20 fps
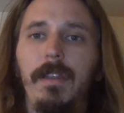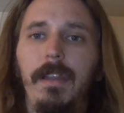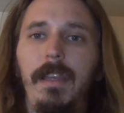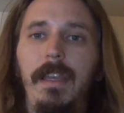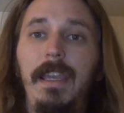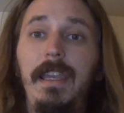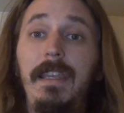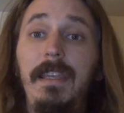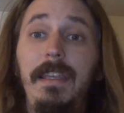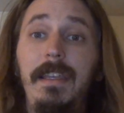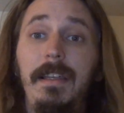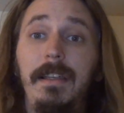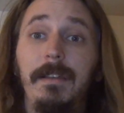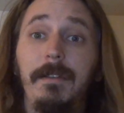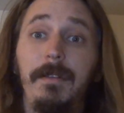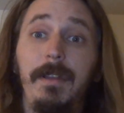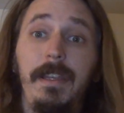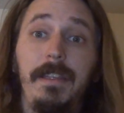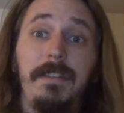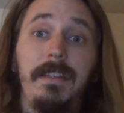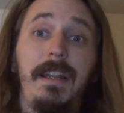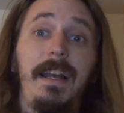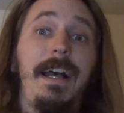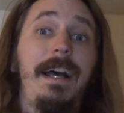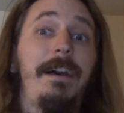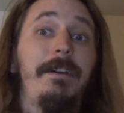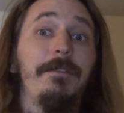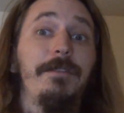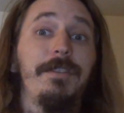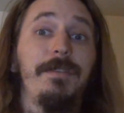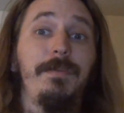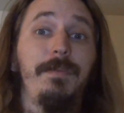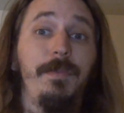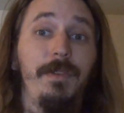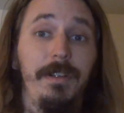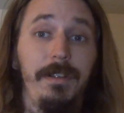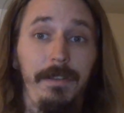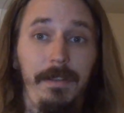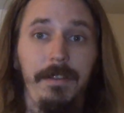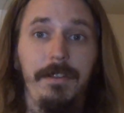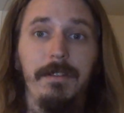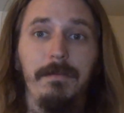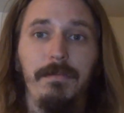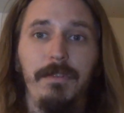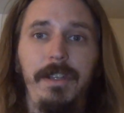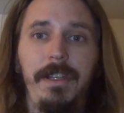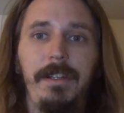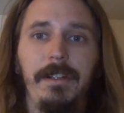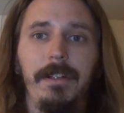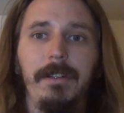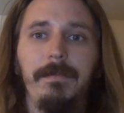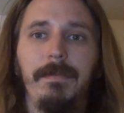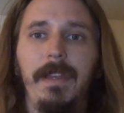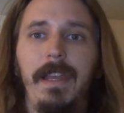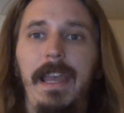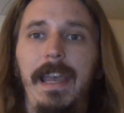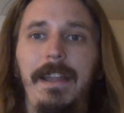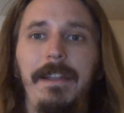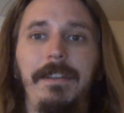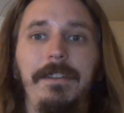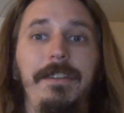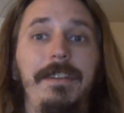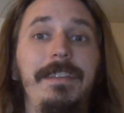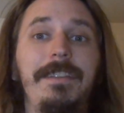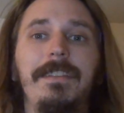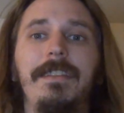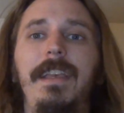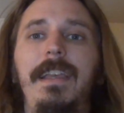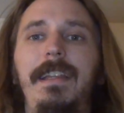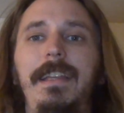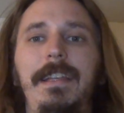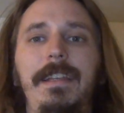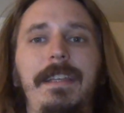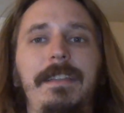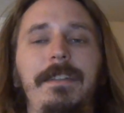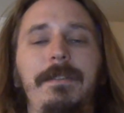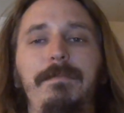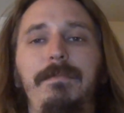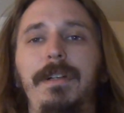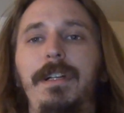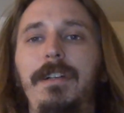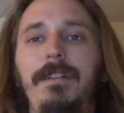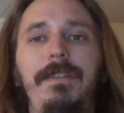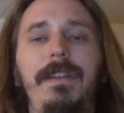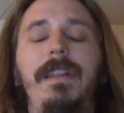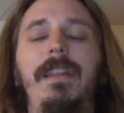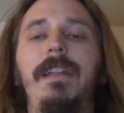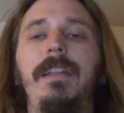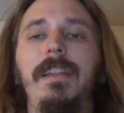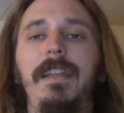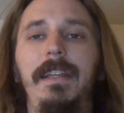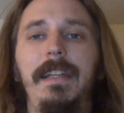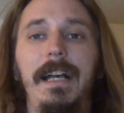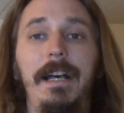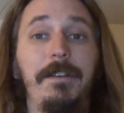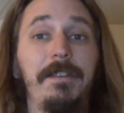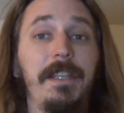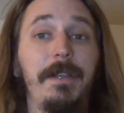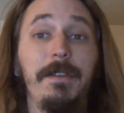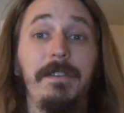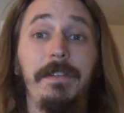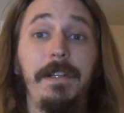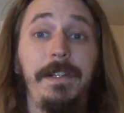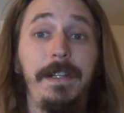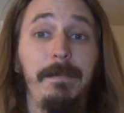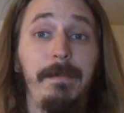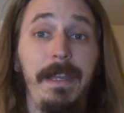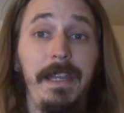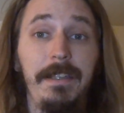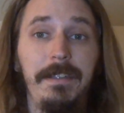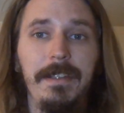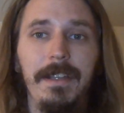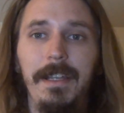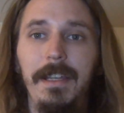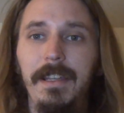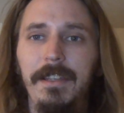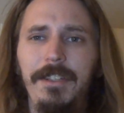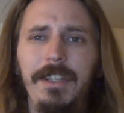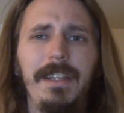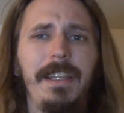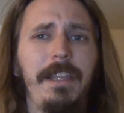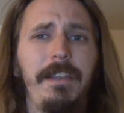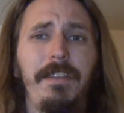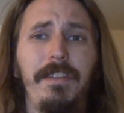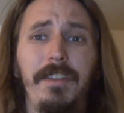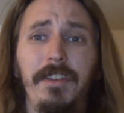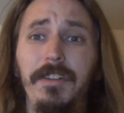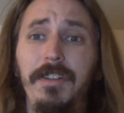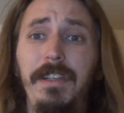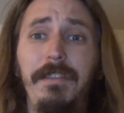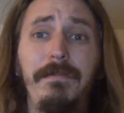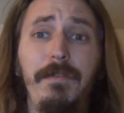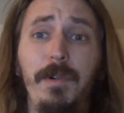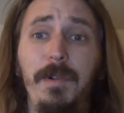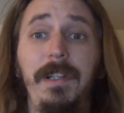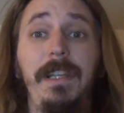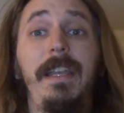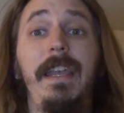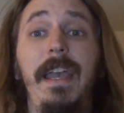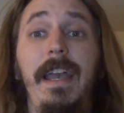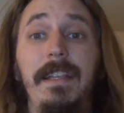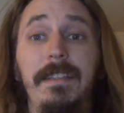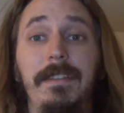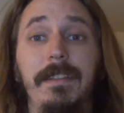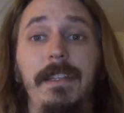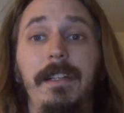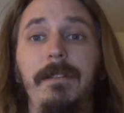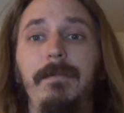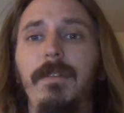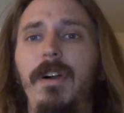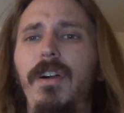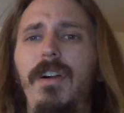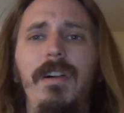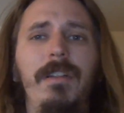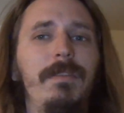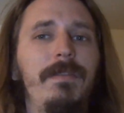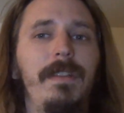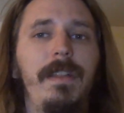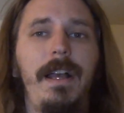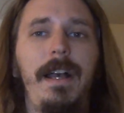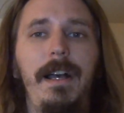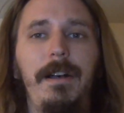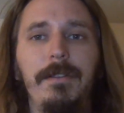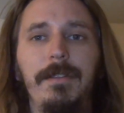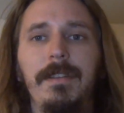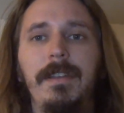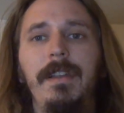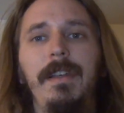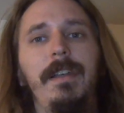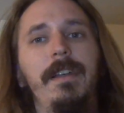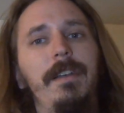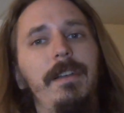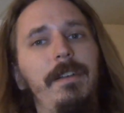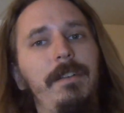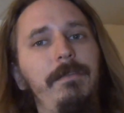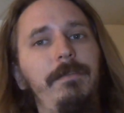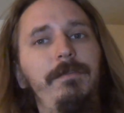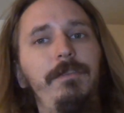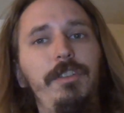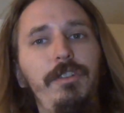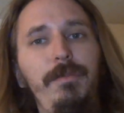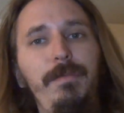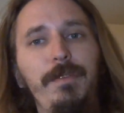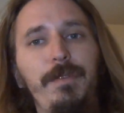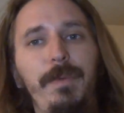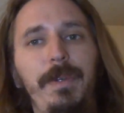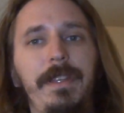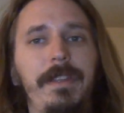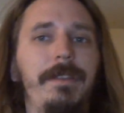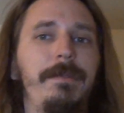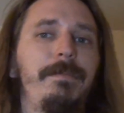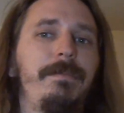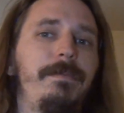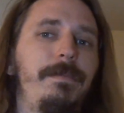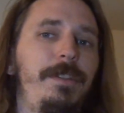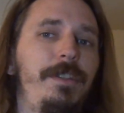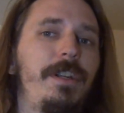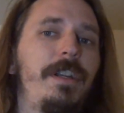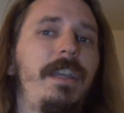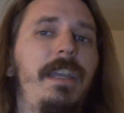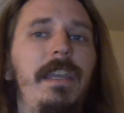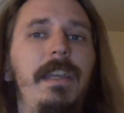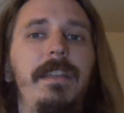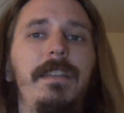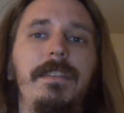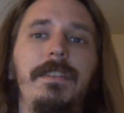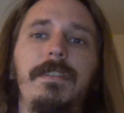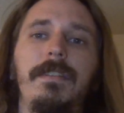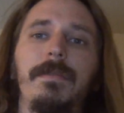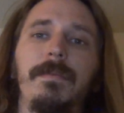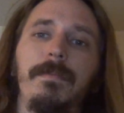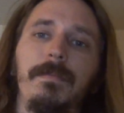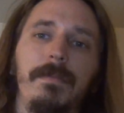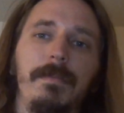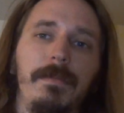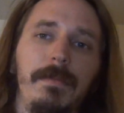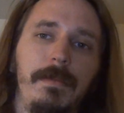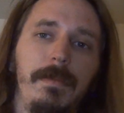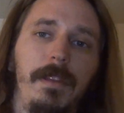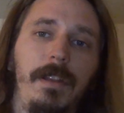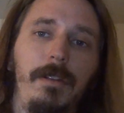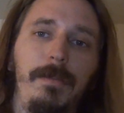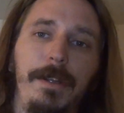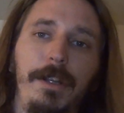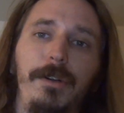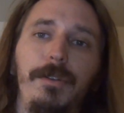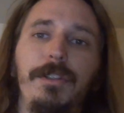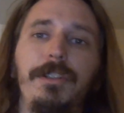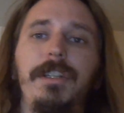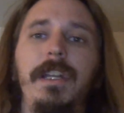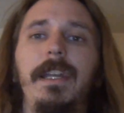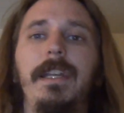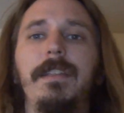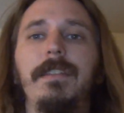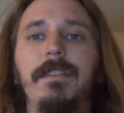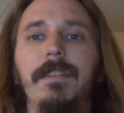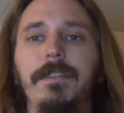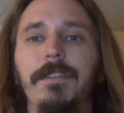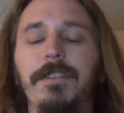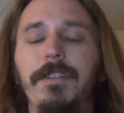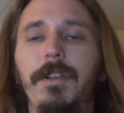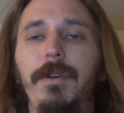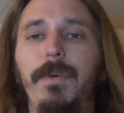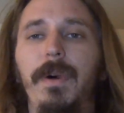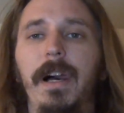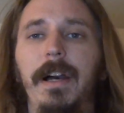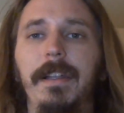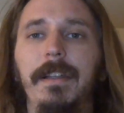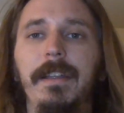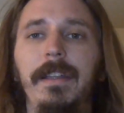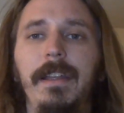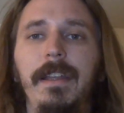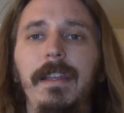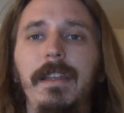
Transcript: he is in a house where there's a breeder, and this lady has a perfectly clean house. I was very amazed. She had like 30, 40 cats in there, all over the house, rooms with young kittens, a little bit older kittens, and so on.